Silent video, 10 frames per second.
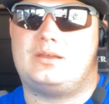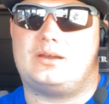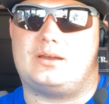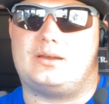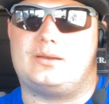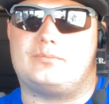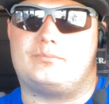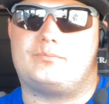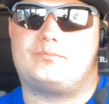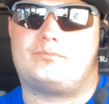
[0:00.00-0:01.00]

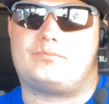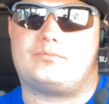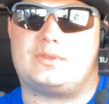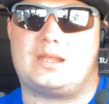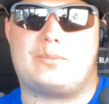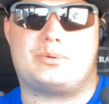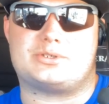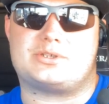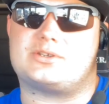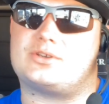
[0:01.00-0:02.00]
Not
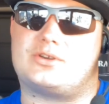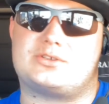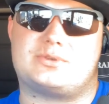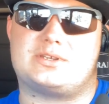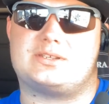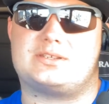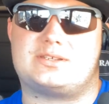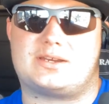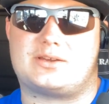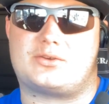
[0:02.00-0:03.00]
push it as hard as we did the
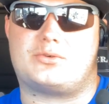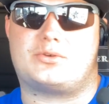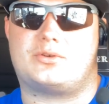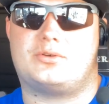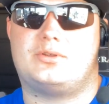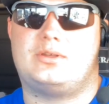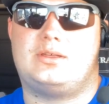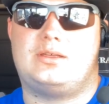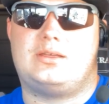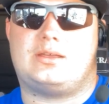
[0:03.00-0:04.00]
second quarter,
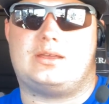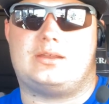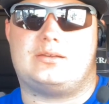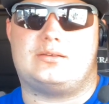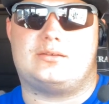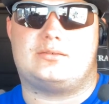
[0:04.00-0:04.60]
and